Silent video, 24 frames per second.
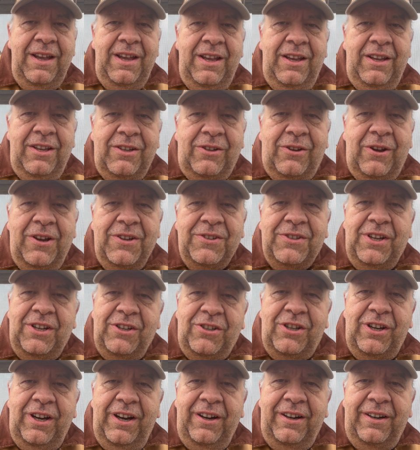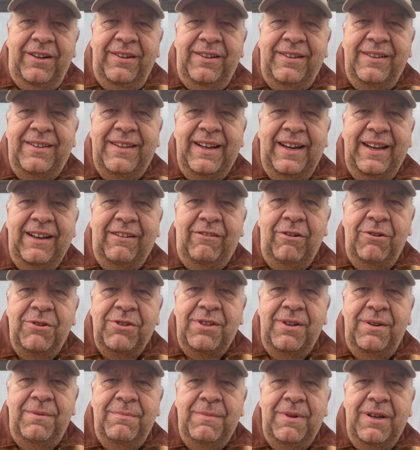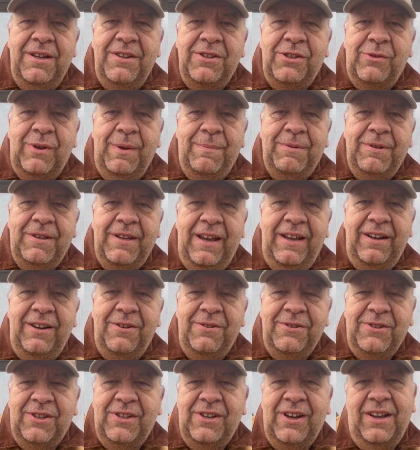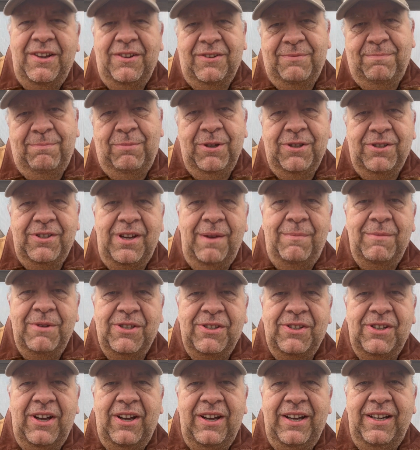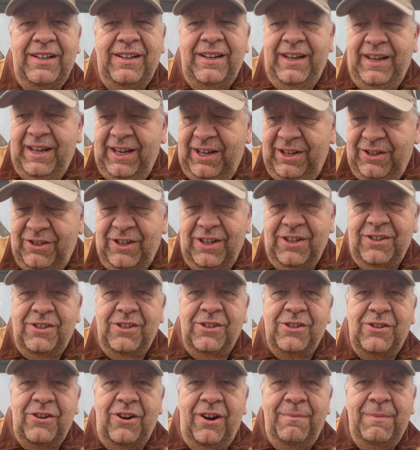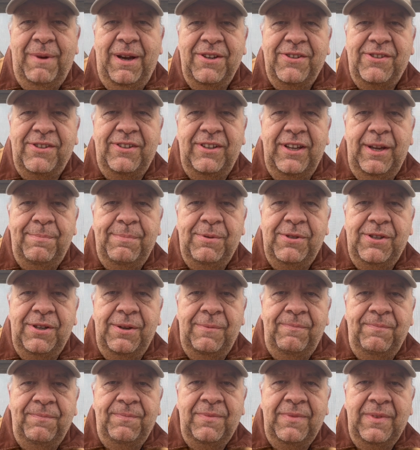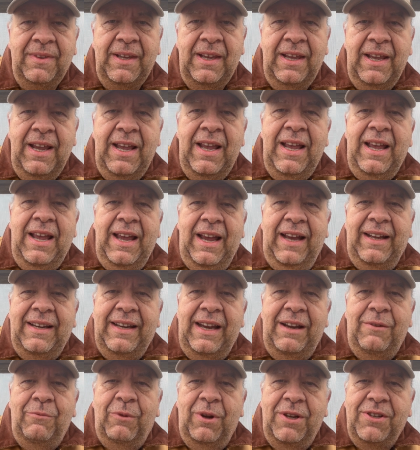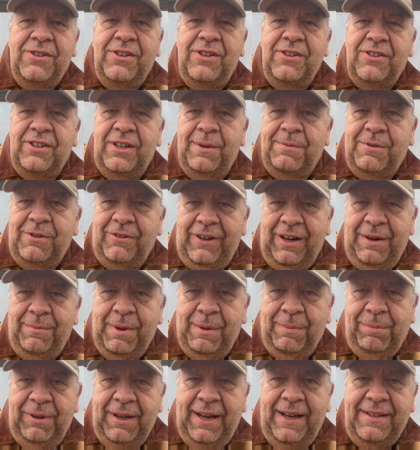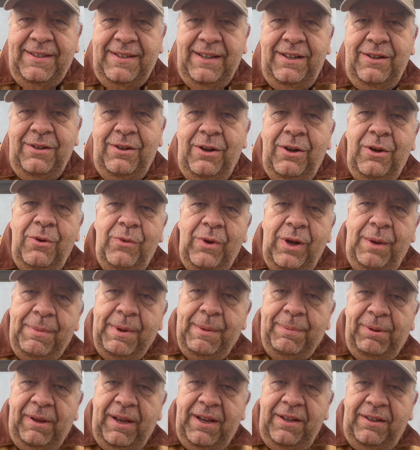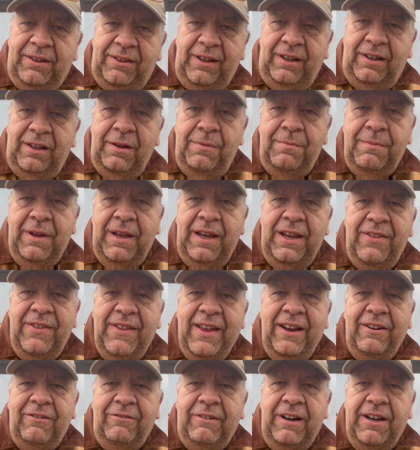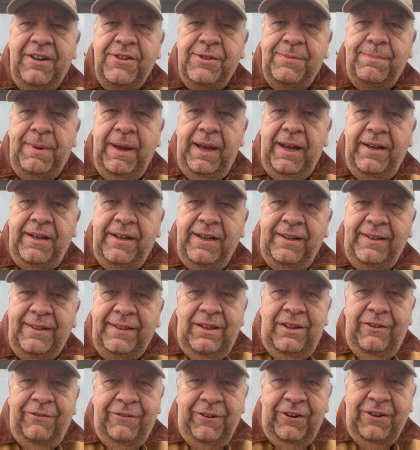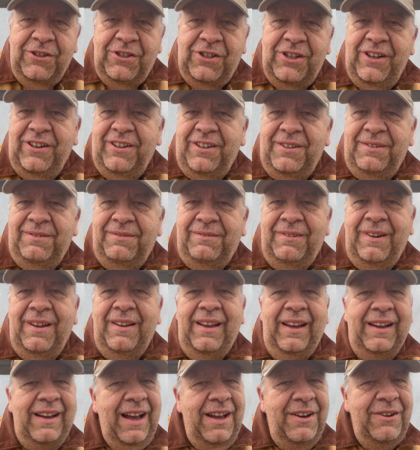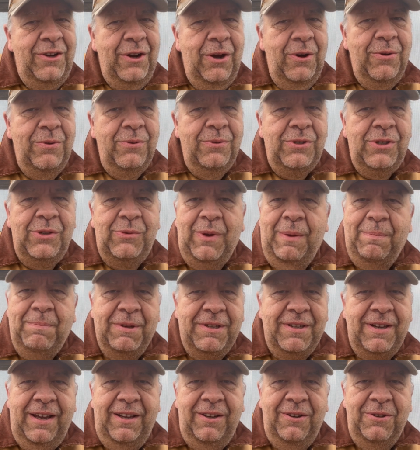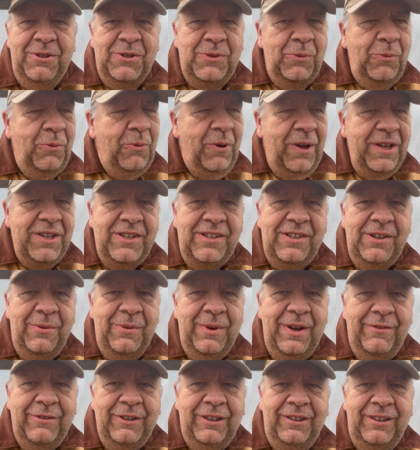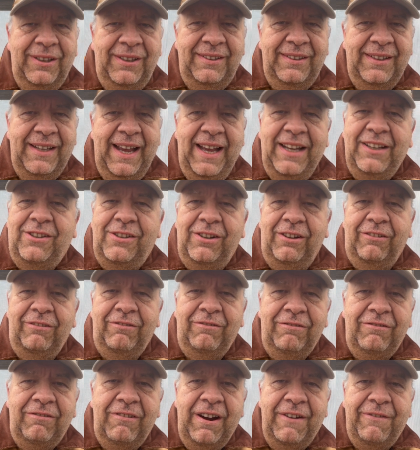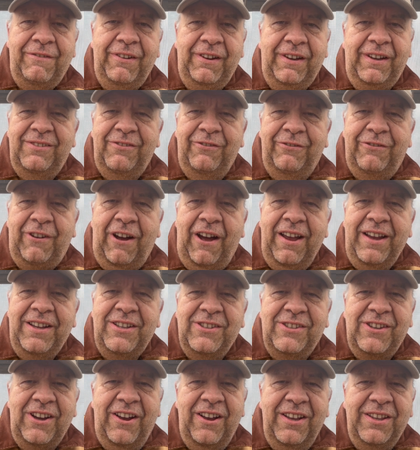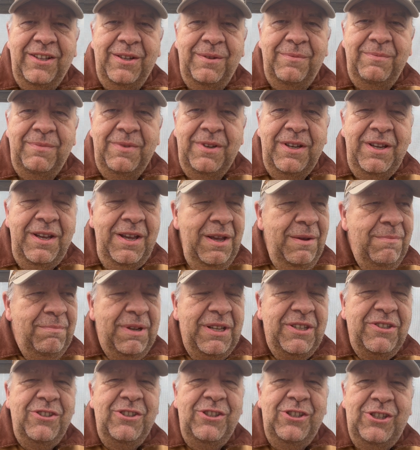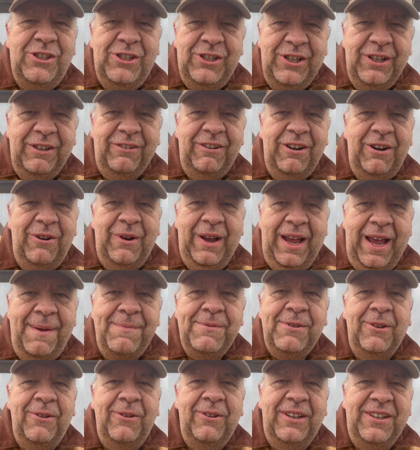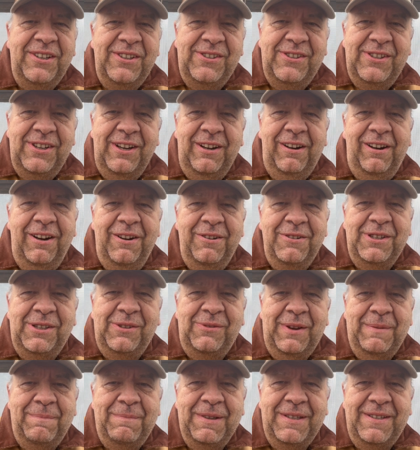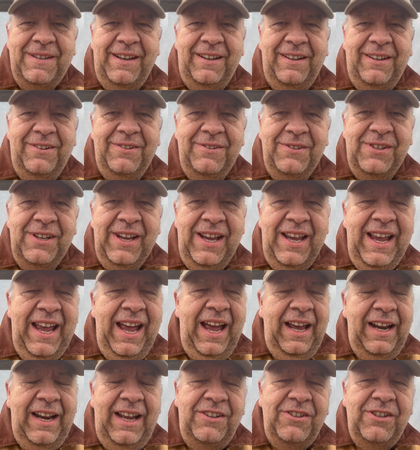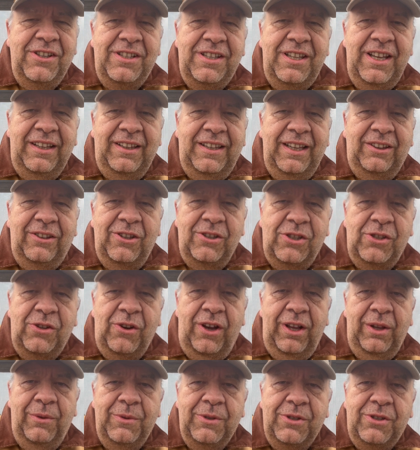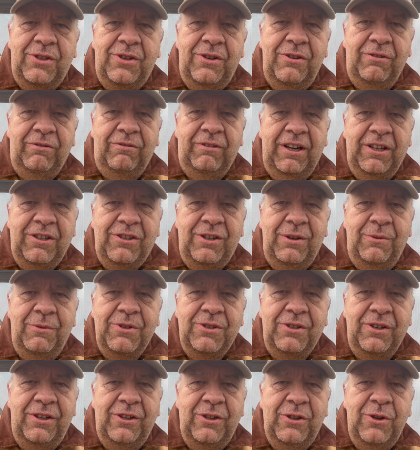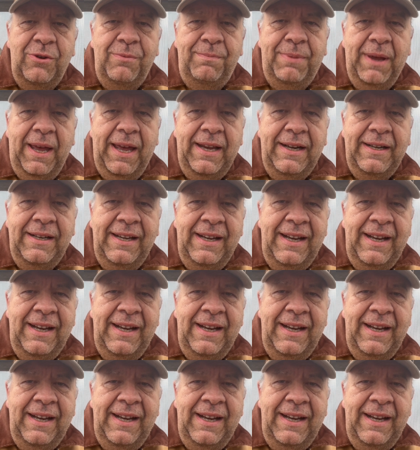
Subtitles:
Because each year that I grow some sweet potatoes, I'll put some aside just to start my slips. And then once the slips are ready to be planted, we'll be planting them in that raised bed. The first year, I got no sweet potatoes whatsoever. Had terrific vines on them, but absolutely zero sweet potatoes. And I just think that the soil was too rich. It was a new bed.